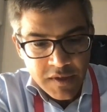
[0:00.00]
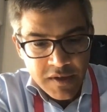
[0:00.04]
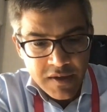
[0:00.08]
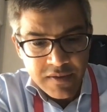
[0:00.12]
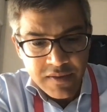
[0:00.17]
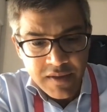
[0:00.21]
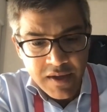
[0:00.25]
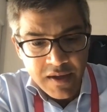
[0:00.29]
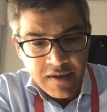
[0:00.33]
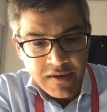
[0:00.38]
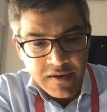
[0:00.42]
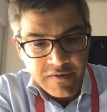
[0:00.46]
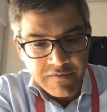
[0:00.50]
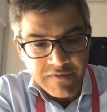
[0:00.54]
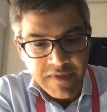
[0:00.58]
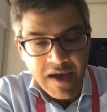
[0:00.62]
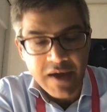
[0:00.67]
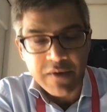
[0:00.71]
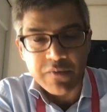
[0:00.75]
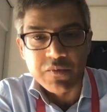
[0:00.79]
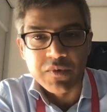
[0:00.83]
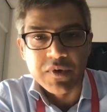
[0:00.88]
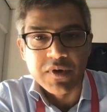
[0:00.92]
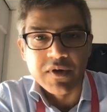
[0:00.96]
And then if
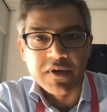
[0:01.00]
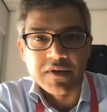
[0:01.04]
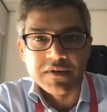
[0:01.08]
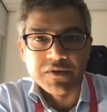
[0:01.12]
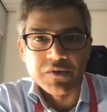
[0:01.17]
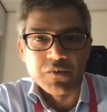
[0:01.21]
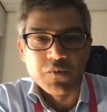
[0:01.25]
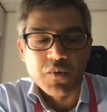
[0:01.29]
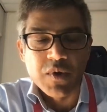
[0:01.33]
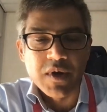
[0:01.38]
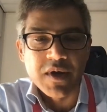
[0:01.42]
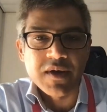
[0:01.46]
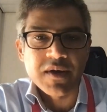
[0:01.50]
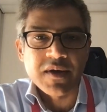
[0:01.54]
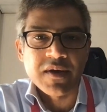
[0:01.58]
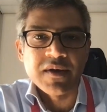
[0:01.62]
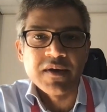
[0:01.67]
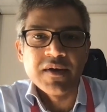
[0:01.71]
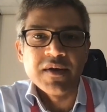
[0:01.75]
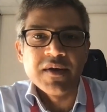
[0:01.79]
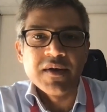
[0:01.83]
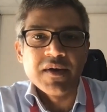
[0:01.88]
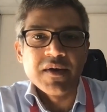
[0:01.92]
that were to work,